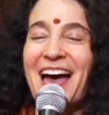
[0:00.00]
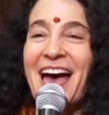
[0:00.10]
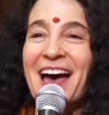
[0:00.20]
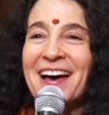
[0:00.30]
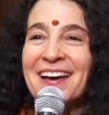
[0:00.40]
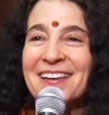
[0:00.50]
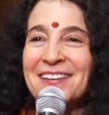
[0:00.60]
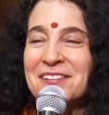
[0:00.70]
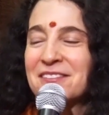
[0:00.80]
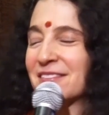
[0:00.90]

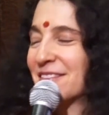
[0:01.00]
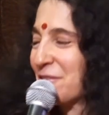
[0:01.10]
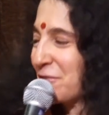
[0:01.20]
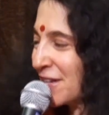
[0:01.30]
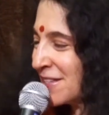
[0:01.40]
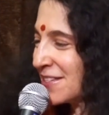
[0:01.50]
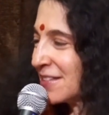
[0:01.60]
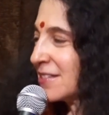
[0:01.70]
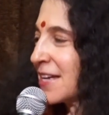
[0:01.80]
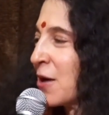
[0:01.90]
and friend
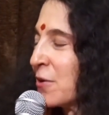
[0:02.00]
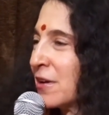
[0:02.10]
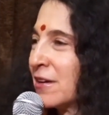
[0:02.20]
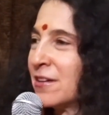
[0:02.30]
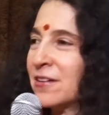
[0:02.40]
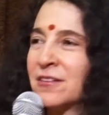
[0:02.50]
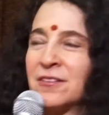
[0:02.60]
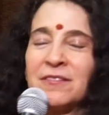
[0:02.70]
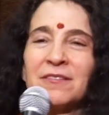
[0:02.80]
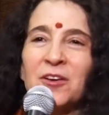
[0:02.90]
sits down on
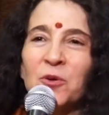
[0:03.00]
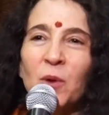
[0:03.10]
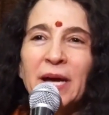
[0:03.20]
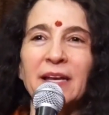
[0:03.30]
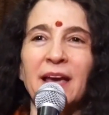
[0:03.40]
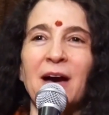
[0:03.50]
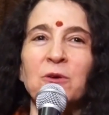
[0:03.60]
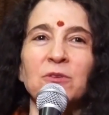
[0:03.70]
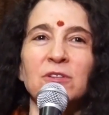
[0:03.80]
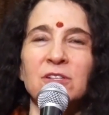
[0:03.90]
your white
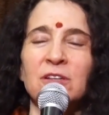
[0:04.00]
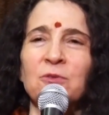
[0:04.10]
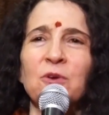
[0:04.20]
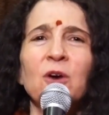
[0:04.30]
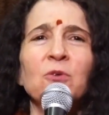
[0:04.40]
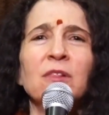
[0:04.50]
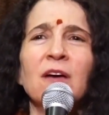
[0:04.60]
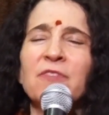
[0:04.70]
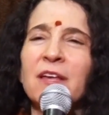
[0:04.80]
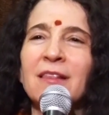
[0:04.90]
couch and you go
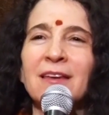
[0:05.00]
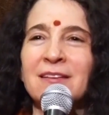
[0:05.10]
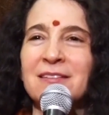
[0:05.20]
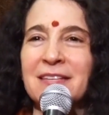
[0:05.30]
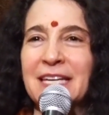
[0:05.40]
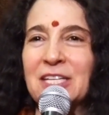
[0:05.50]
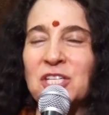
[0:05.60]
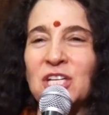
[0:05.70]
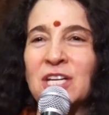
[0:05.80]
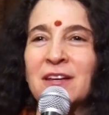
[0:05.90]
lovingly into the
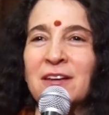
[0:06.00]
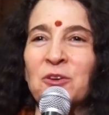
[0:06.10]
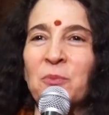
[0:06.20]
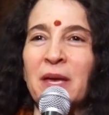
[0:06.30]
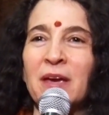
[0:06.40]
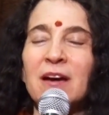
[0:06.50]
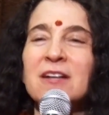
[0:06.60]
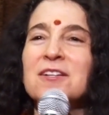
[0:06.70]
kitchen and you make